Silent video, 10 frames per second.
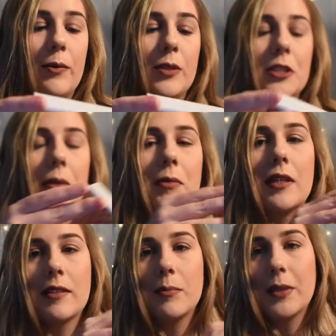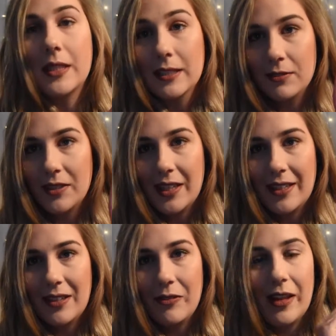which I'm not the biggest
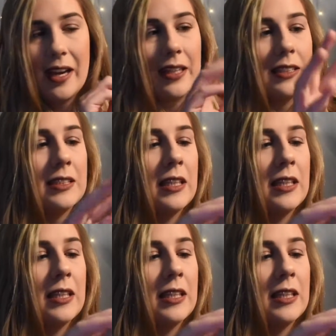fan of that.